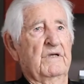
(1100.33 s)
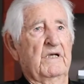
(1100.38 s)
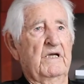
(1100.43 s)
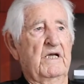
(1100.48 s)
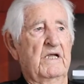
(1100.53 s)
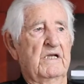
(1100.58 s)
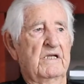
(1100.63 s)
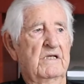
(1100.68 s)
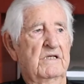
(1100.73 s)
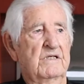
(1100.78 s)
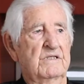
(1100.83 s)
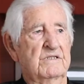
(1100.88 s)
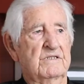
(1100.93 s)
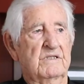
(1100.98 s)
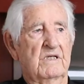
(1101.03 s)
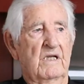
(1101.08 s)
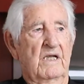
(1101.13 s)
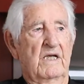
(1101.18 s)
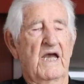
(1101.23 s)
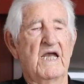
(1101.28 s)
it is
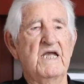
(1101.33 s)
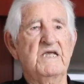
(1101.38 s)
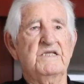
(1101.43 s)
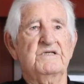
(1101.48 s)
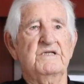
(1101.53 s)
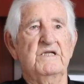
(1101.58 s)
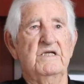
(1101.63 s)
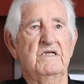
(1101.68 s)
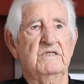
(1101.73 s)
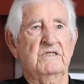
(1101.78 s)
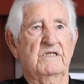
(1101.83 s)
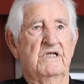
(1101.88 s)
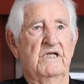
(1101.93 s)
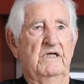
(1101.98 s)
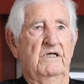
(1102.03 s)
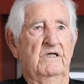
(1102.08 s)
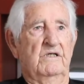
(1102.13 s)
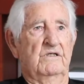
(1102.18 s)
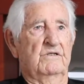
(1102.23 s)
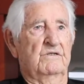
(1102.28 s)
18
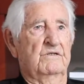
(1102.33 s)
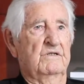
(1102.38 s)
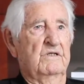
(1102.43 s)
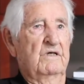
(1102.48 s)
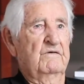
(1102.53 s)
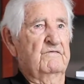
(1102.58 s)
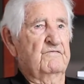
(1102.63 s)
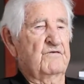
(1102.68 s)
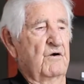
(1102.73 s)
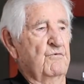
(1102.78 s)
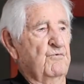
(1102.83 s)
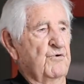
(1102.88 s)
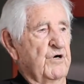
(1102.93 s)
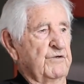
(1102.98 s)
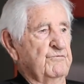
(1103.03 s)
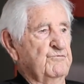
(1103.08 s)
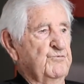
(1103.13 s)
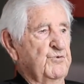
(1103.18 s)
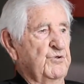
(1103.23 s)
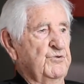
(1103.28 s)
killed for
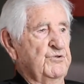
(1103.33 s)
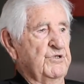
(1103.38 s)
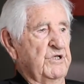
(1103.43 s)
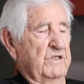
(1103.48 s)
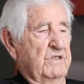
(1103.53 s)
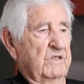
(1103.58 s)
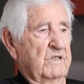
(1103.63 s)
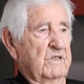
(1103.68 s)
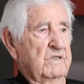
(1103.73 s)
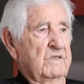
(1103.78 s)
1 wounded.